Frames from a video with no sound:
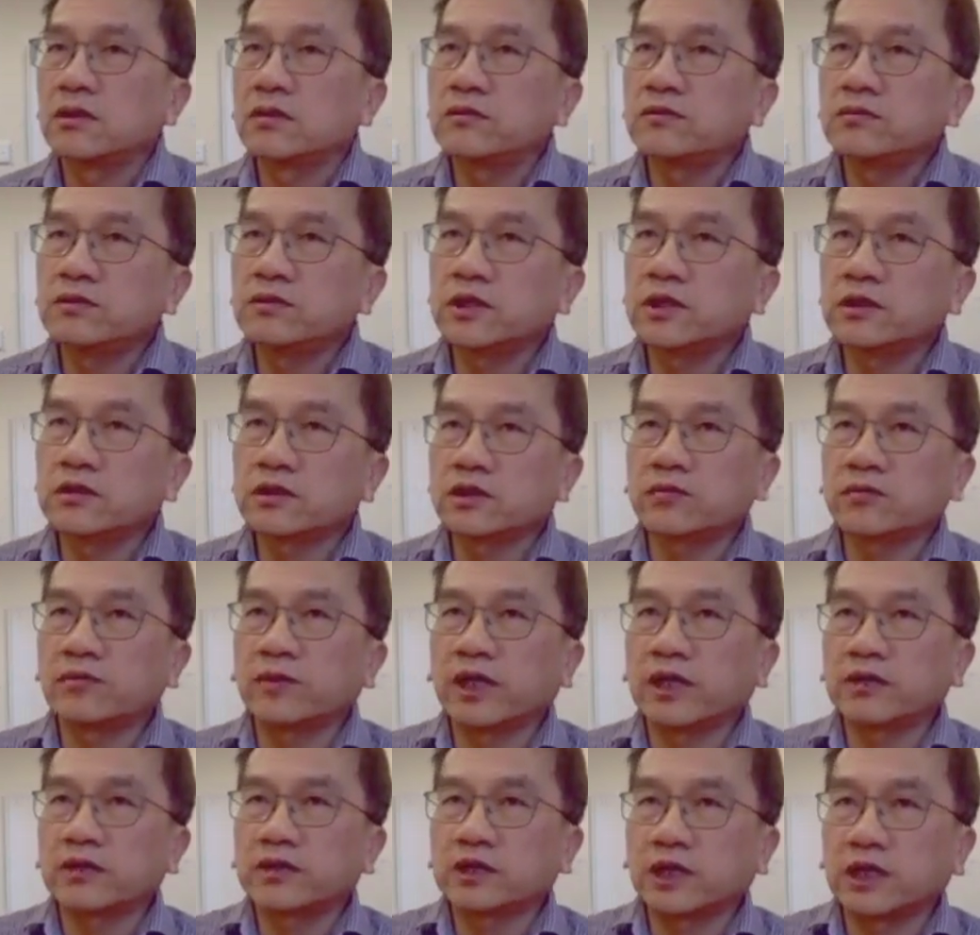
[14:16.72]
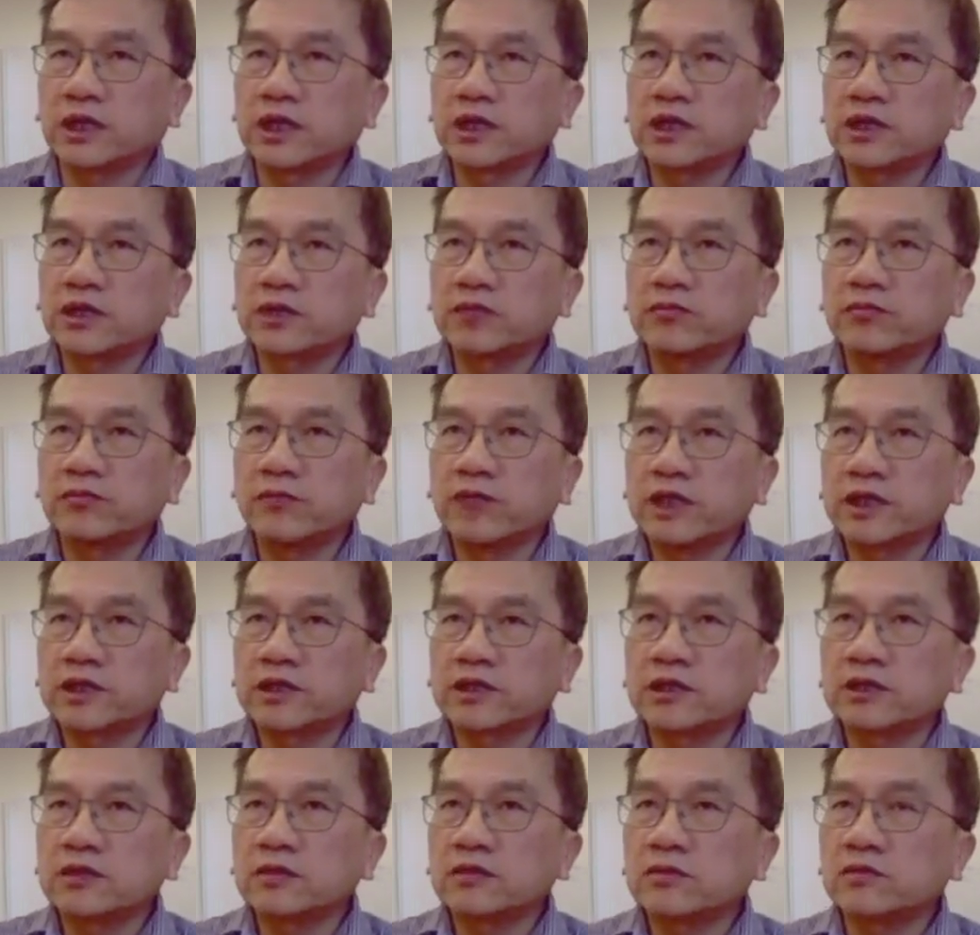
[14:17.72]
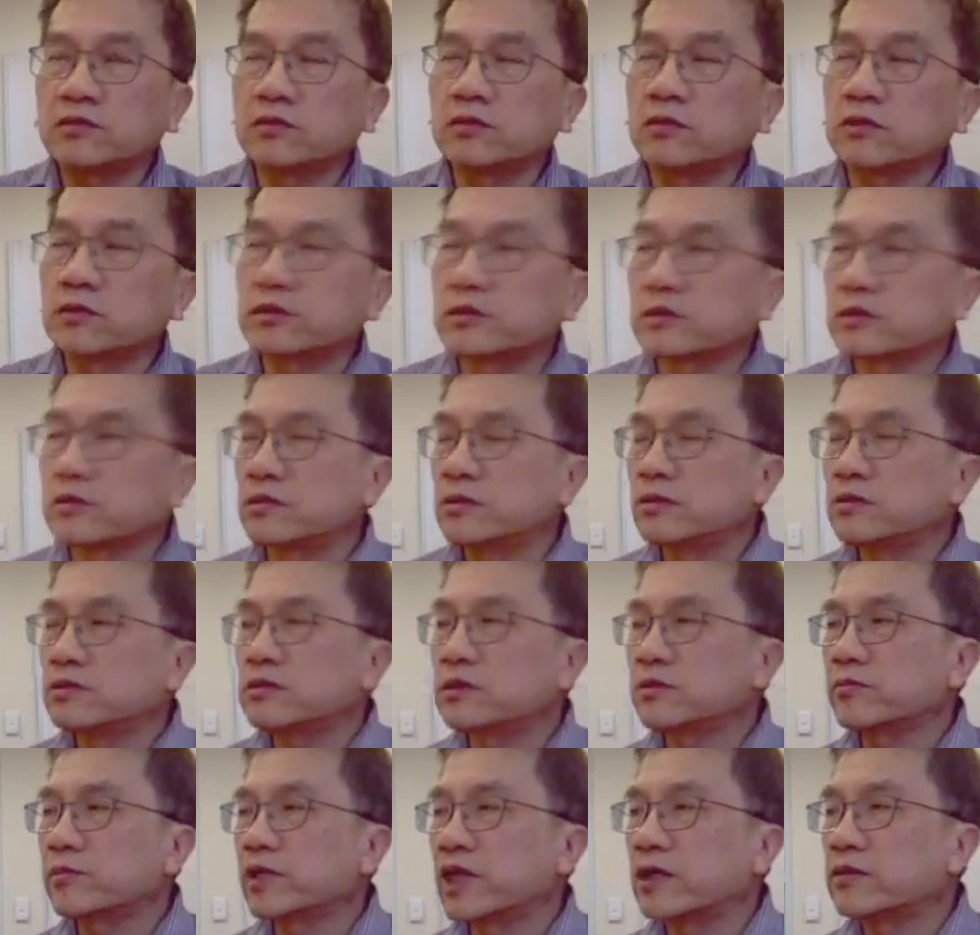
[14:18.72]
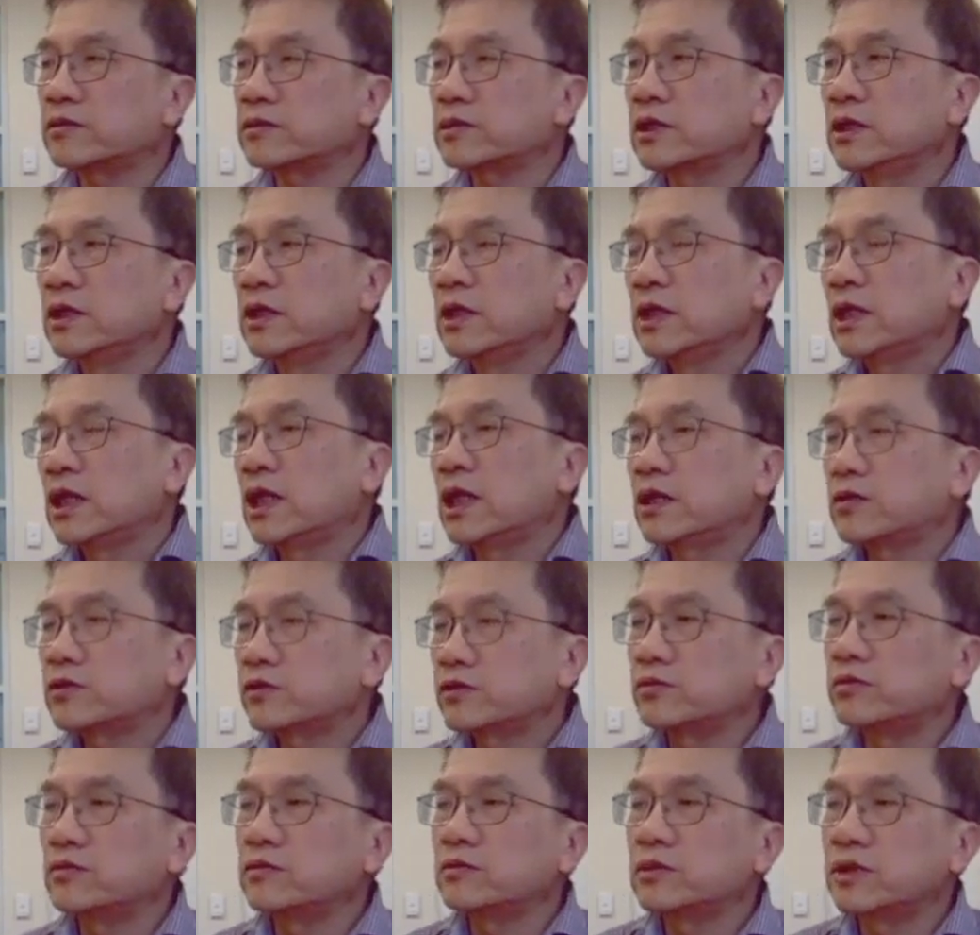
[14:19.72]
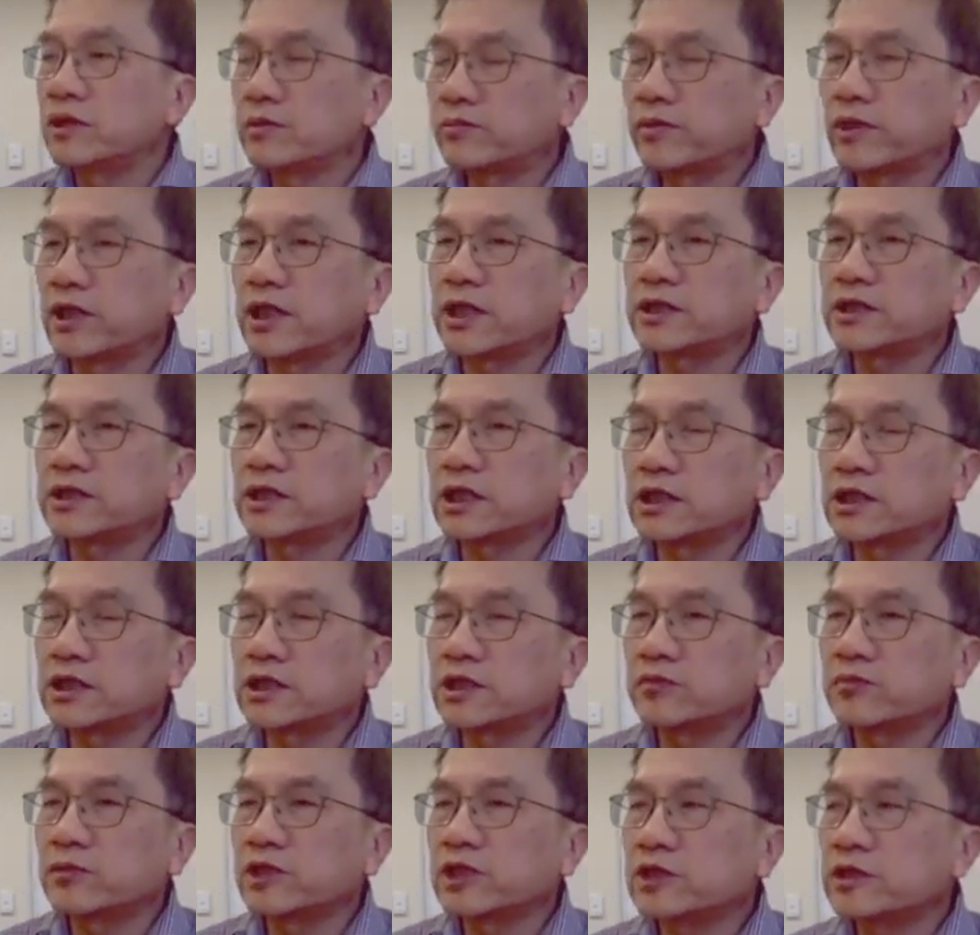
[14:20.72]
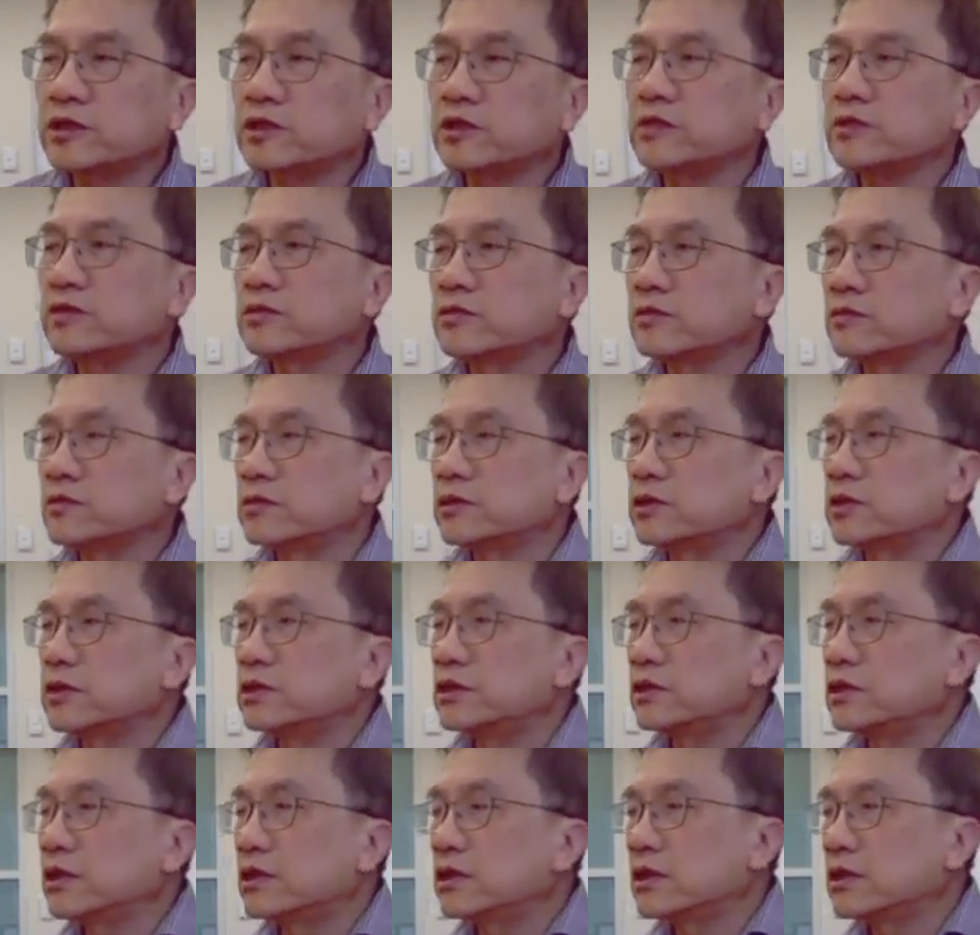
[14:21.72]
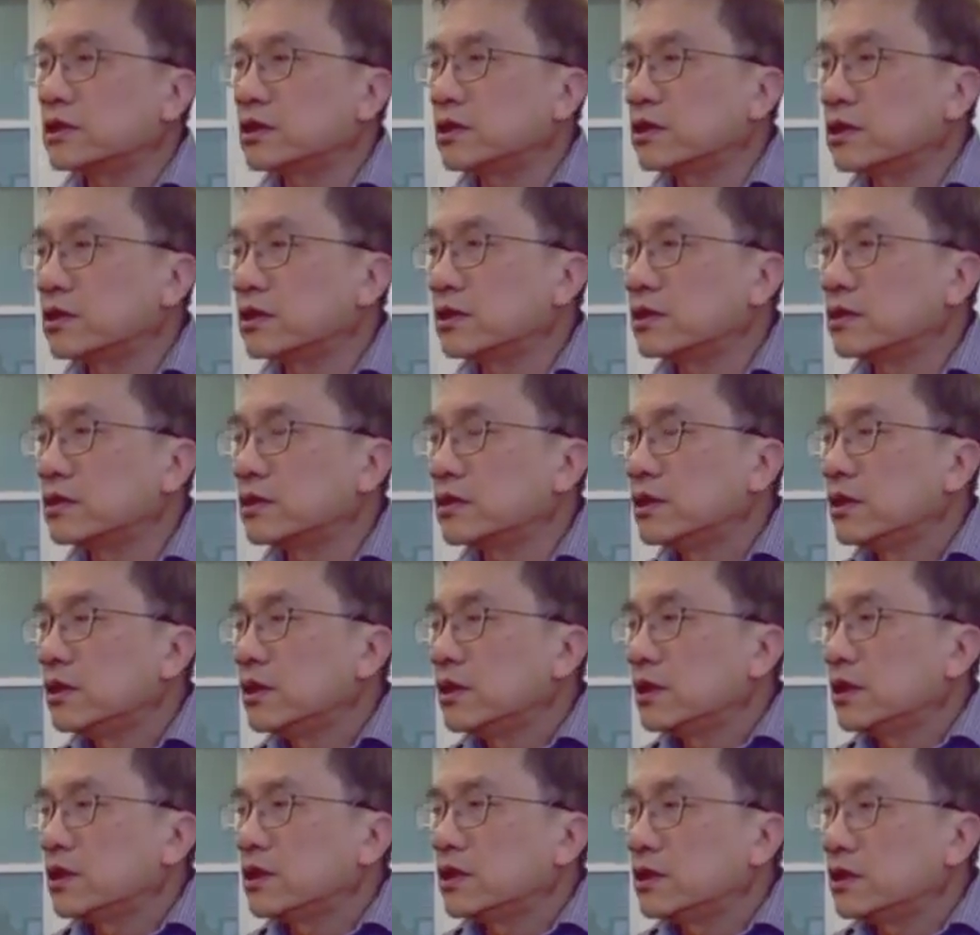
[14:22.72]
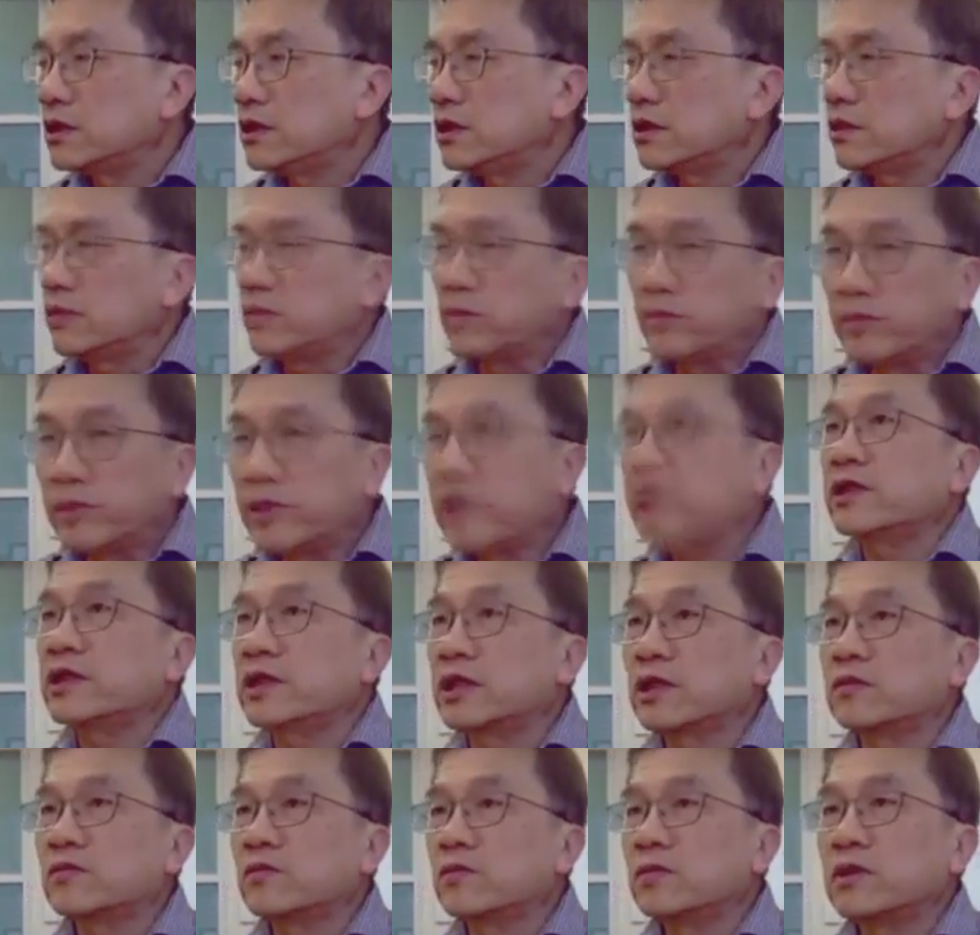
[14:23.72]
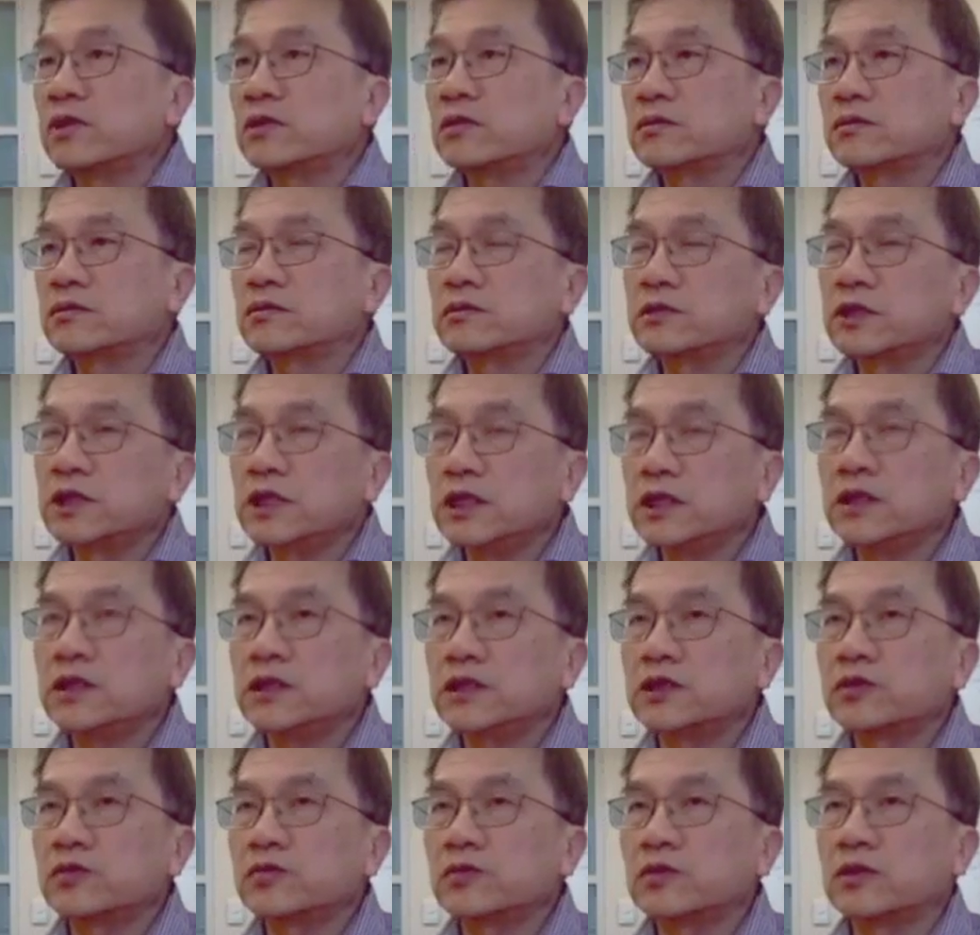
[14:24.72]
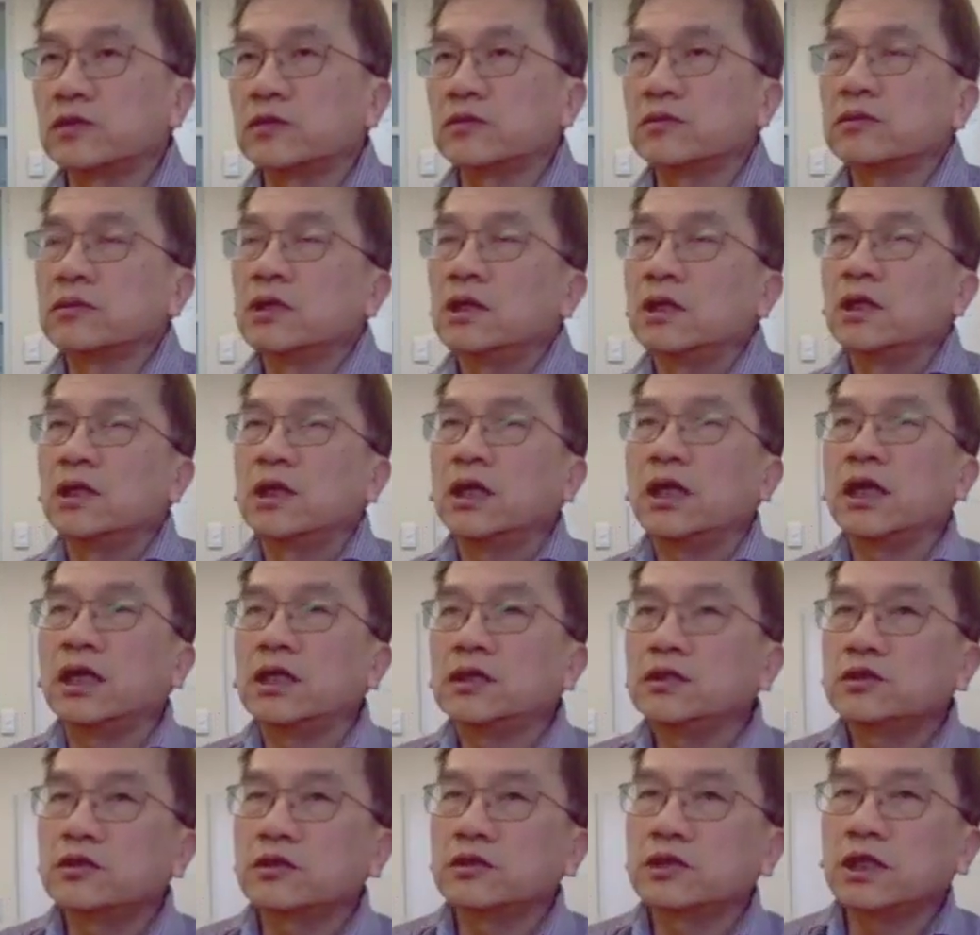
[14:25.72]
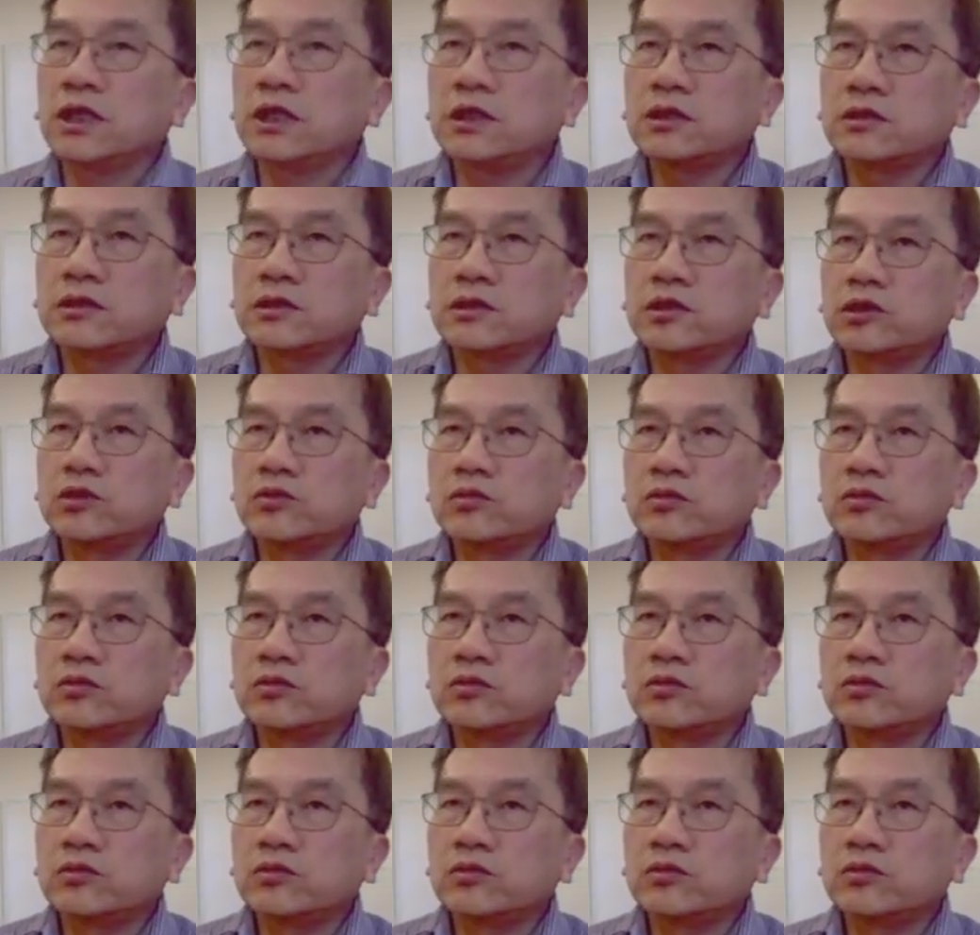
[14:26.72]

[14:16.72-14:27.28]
who knows about Chinese medicine, who also knows about how to apply Chinese medicine to the American world, to the English world. And together